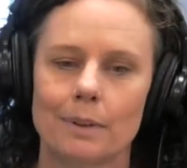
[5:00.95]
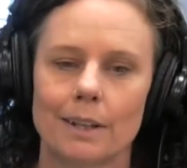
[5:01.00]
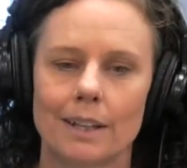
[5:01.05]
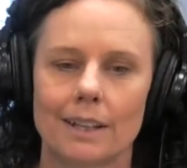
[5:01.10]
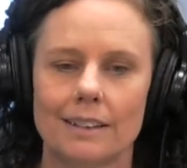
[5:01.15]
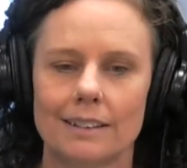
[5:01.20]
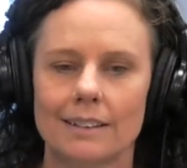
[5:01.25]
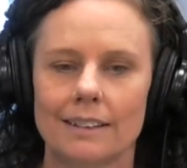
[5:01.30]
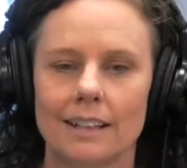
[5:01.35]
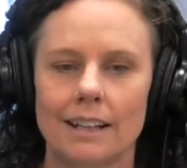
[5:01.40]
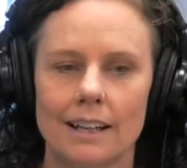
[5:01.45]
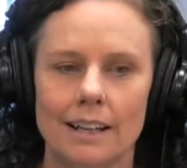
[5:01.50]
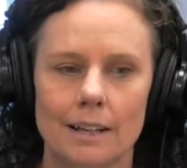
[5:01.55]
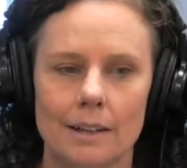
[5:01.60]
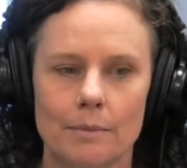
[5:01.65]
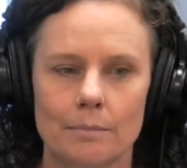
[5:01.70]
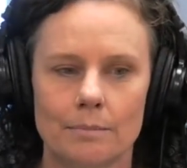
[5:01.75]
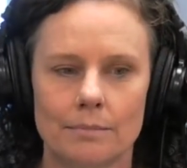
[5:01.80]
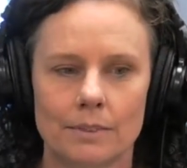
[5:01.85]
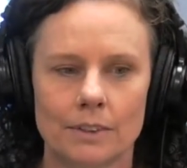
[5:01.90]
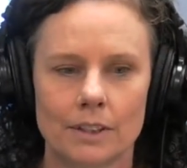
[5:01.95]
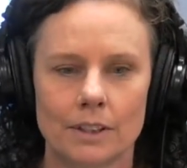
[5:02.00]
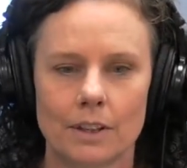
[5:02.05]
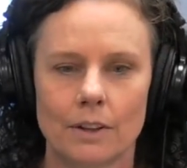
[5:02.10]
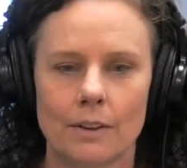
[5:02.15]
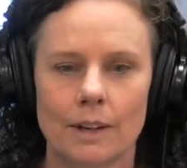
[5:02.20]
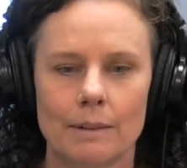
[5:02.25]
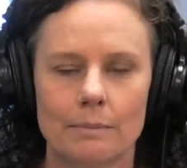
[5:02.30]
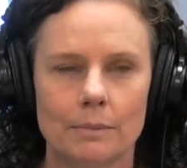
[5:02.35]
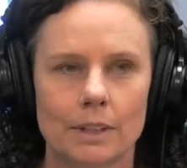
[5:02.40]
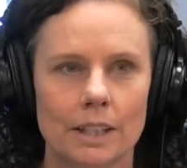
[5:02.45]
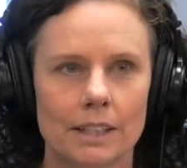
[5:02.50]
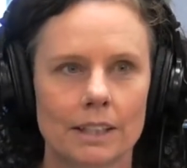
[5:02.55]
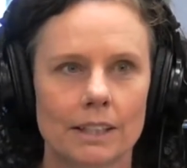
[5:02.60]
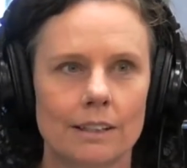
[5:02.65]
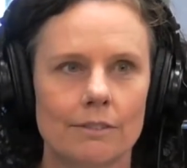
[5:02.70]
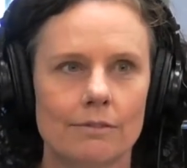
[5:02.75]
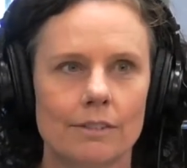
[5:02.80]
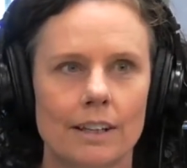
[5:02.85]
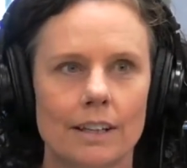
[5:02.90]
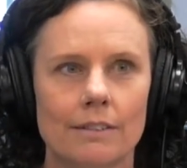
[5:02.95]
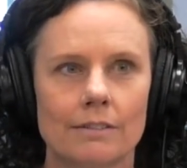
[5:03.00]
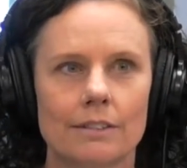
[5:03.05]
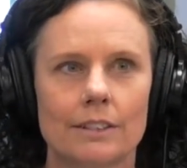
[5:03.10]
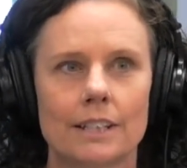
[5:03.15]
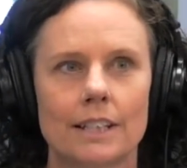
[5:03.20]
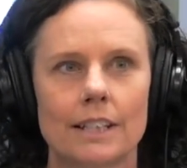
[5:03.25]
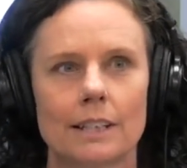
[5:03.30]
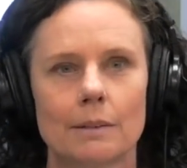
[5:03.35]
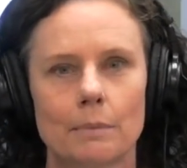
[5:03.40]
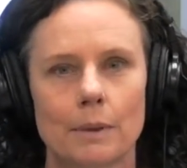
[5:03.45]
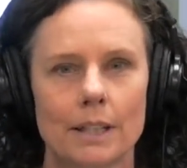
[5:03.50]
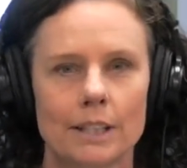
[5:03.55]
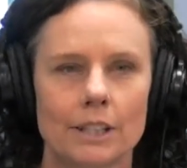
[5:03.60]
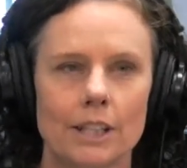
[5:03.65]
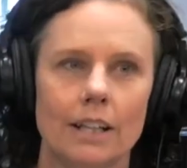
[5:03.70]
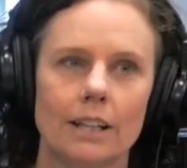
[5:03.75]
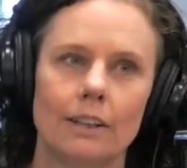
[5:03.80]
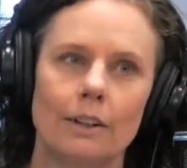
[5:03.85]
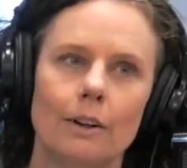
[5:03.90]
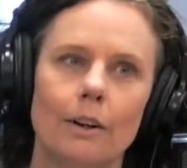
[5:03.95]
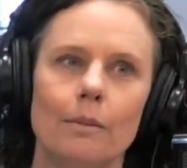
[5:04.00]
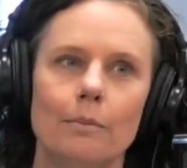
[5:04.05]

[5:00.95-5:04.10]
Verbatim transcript: and um, you know I'm lucky if I ever take a paycheck home